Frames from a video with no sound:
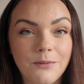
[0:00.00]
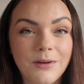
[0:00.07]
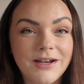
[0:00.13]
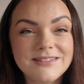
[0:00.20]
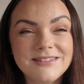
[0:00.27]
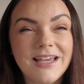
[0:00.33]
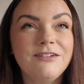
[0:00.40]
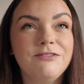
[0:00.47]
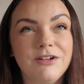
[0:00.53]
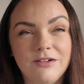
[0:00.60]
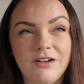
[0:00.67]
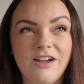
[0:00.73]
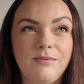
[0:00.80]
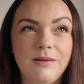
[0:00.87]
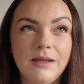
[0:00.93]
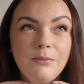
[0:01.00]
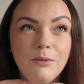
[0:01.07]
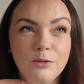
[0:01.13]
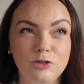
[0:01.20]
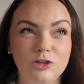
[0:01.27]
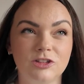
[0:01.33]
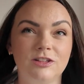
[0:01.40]
and I say real life
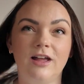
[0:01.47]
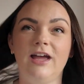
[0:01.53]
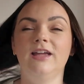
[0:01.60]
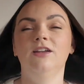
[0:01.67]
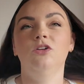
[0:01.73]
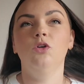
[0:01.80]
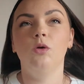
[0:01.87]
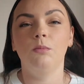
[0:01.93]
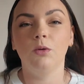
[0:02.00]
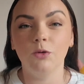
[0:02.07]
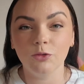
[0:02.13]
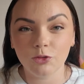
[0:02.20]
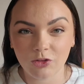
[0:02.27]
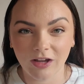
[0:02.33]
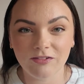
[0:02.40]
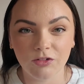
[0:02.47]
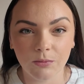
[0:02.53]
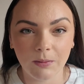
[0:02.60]
people, just like normal general